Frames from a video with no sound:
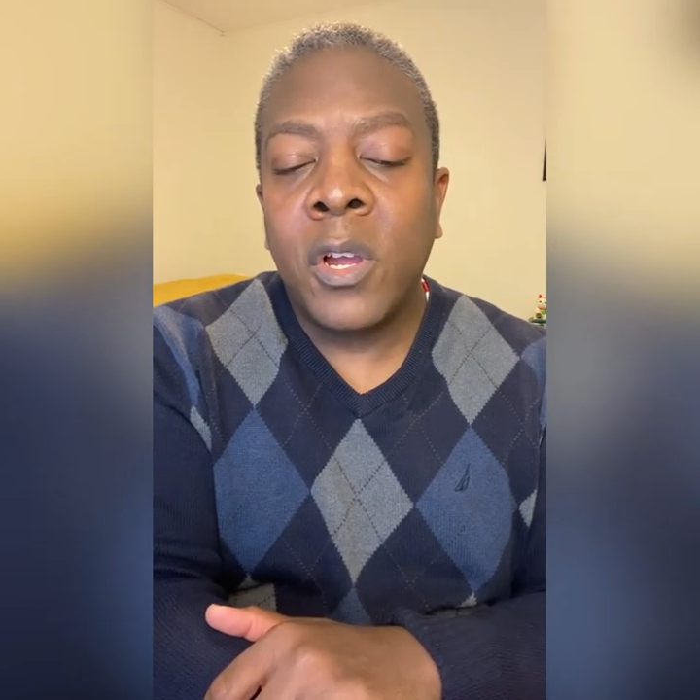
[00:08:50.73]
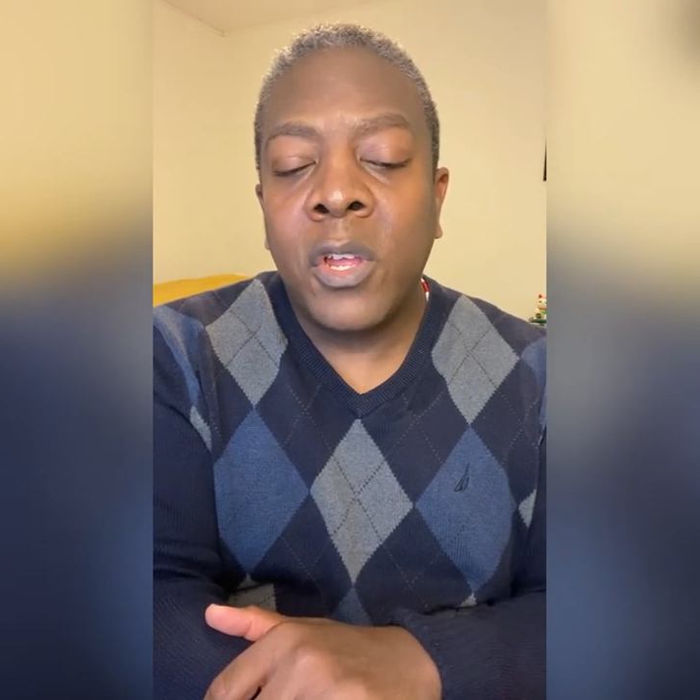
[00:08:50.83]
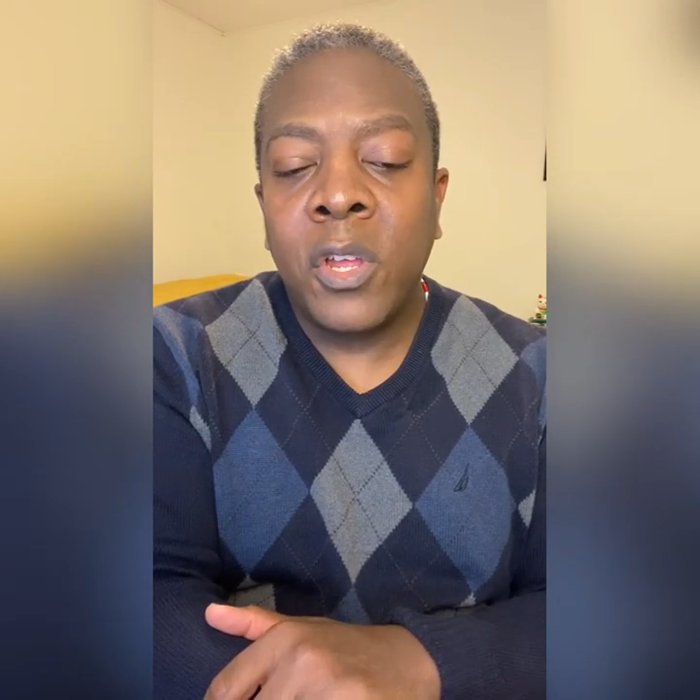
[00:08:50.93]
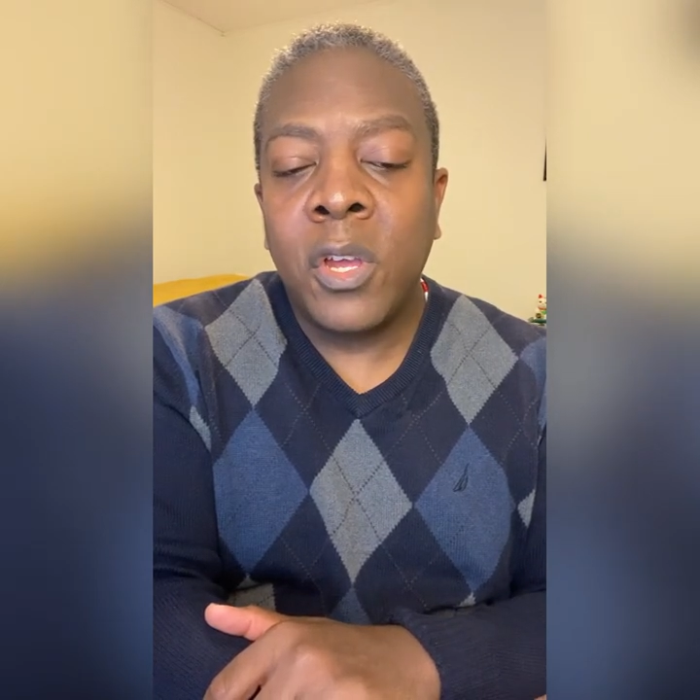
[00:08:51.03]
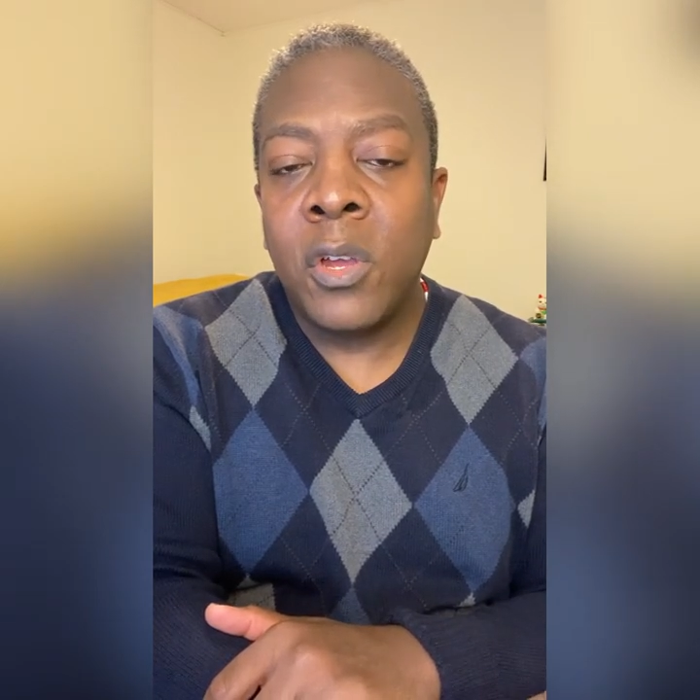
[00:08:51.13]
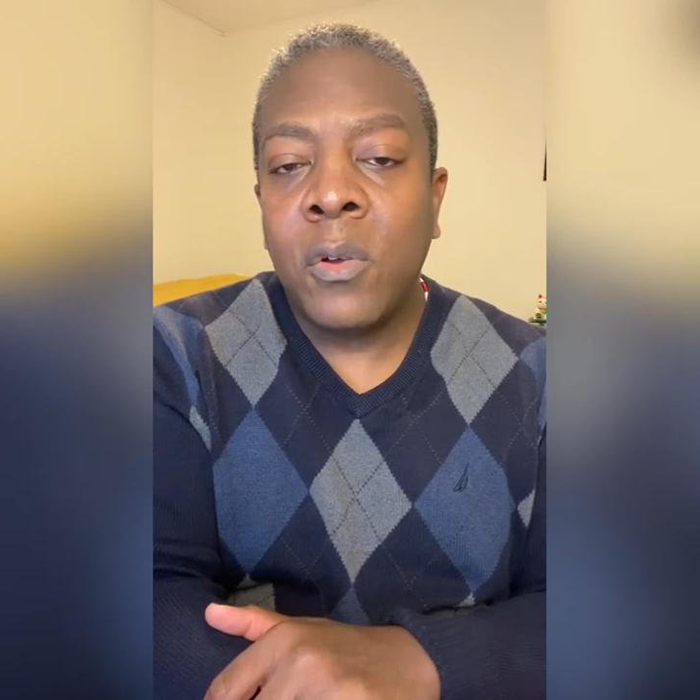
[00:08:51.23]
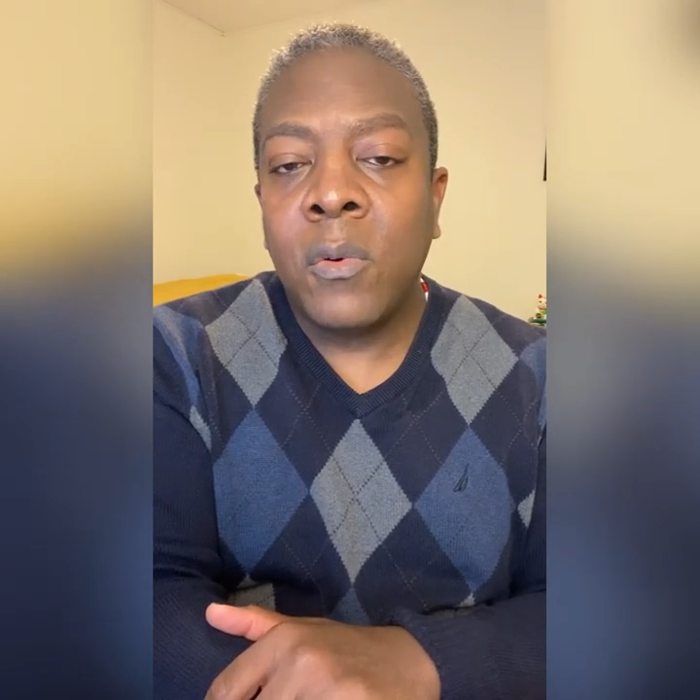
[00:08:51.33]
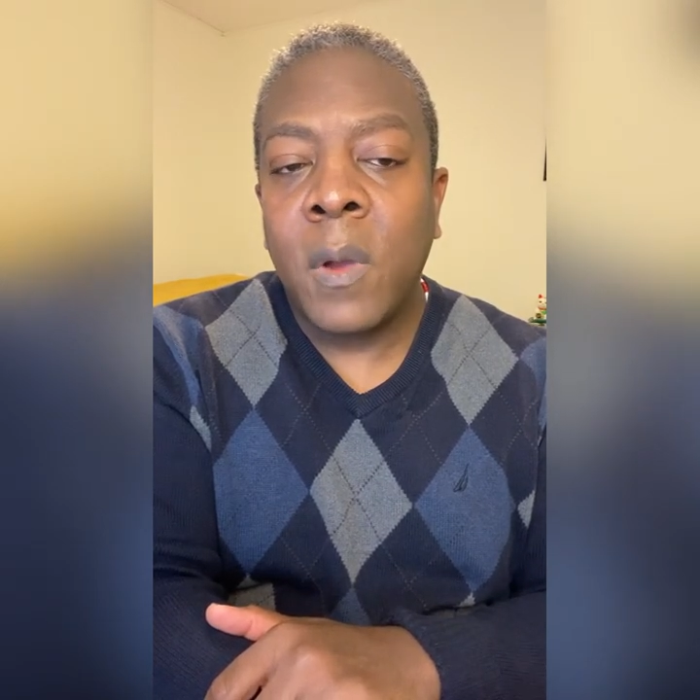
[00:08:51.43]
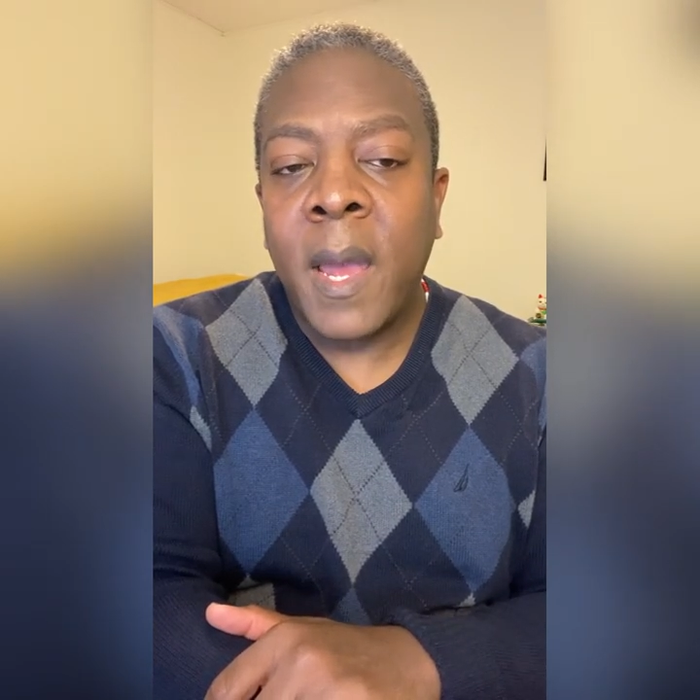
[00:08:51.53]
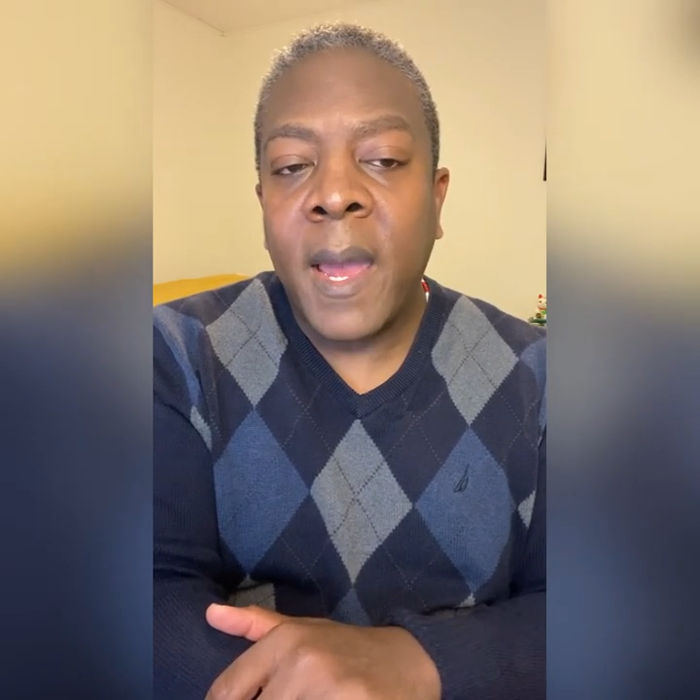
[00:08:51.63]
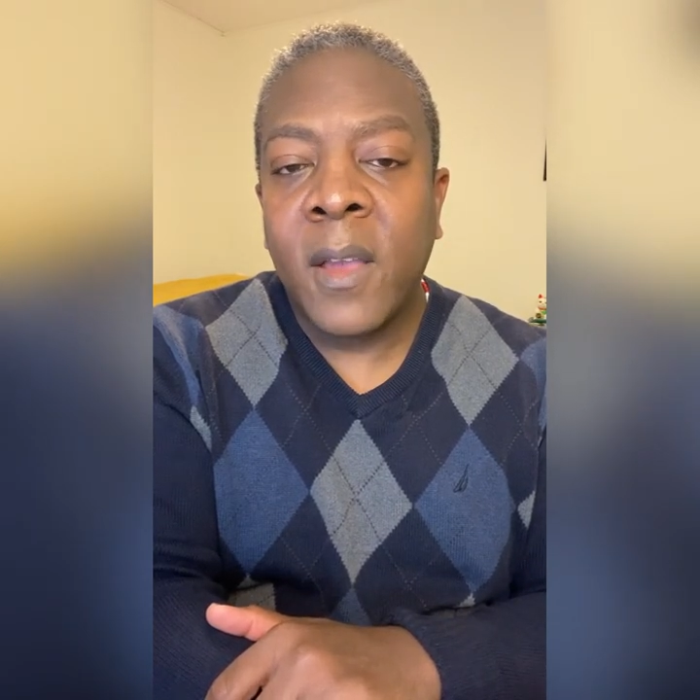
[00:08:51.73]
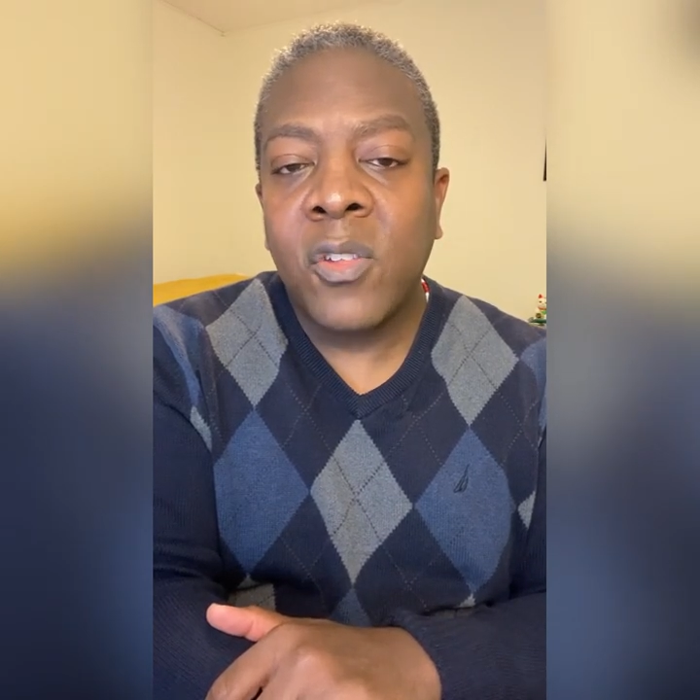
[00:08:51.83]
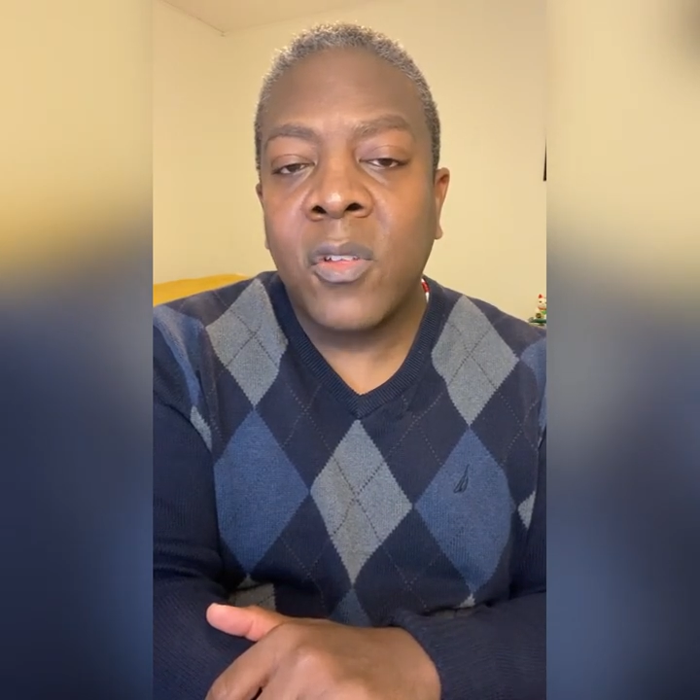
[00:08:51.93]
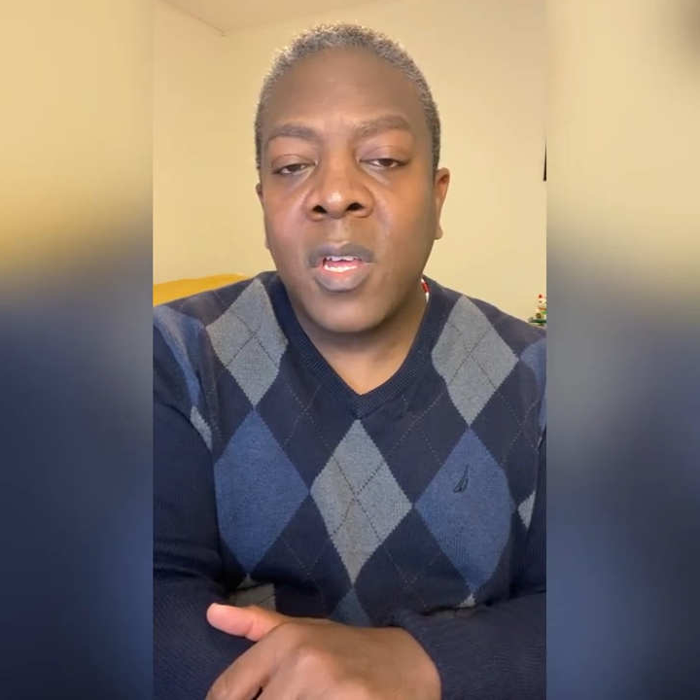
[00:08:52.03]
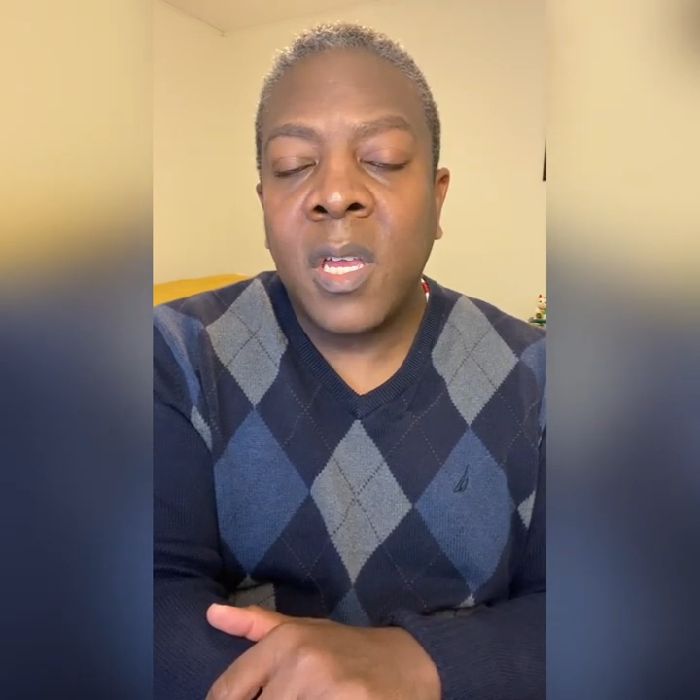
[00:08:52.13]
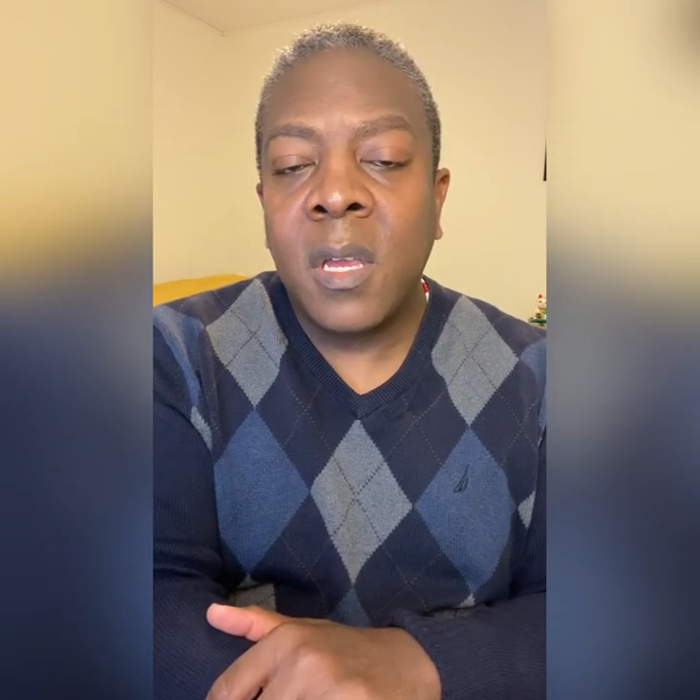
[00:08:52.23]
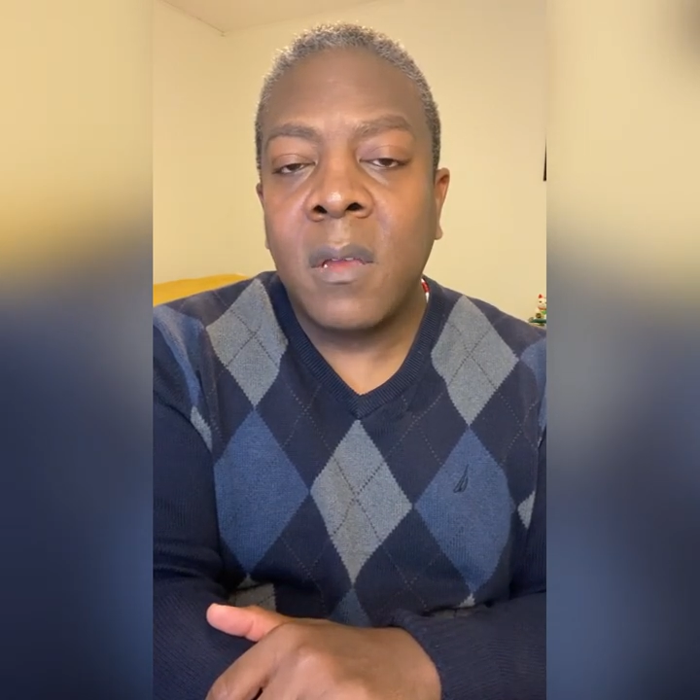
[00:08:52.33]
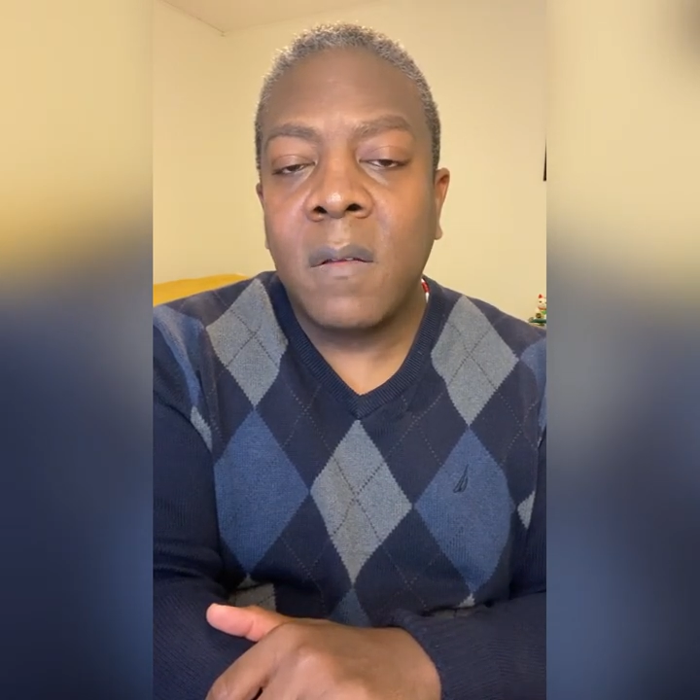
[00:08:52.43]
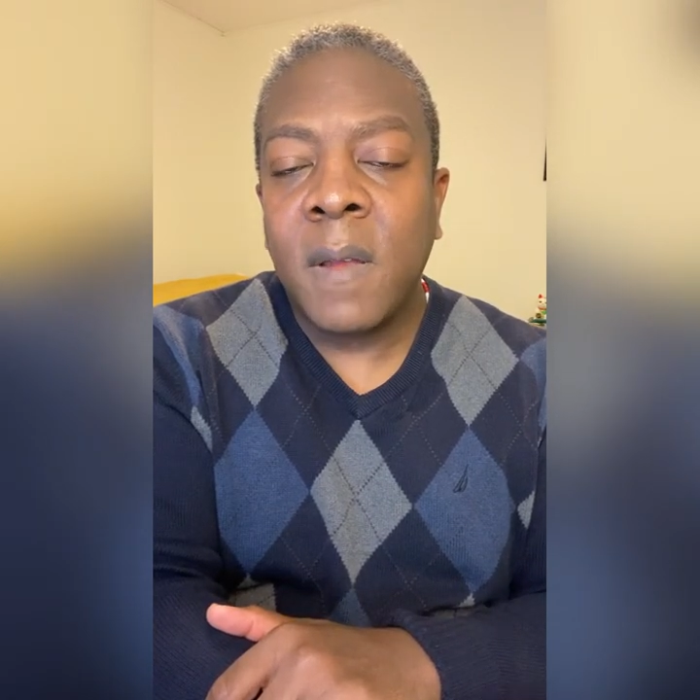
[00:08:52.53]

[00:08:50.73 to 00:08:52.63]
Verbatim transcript: you actually,